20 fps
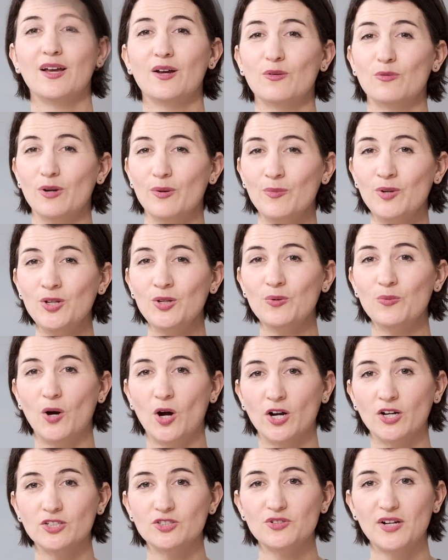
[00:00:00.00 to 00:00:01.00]
Women who
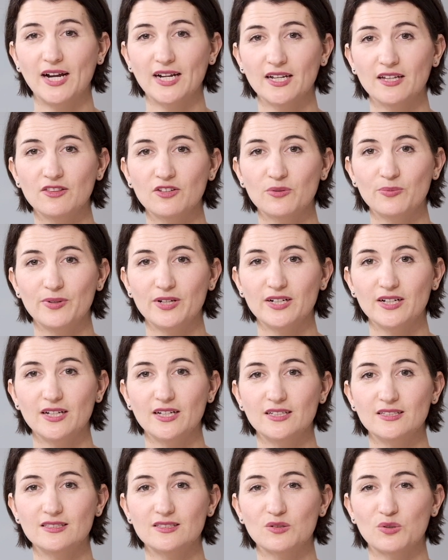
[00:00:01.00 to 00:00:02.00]
aren't tracking their
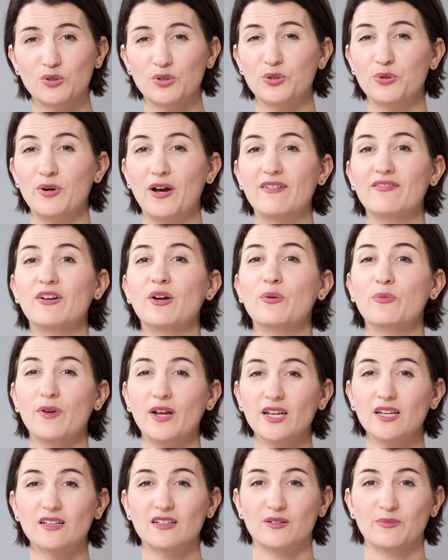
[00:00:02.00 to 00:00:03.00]
periods or who have
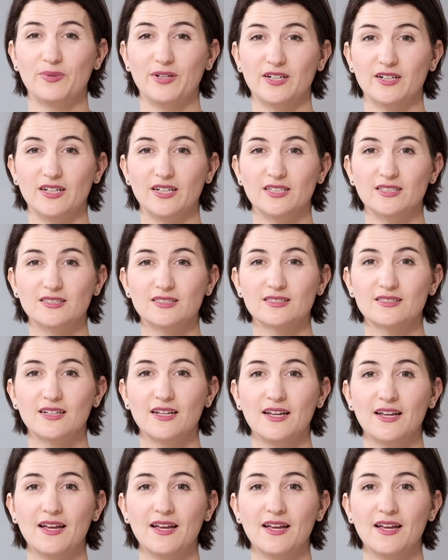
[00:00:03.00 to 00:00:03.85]
irregular periods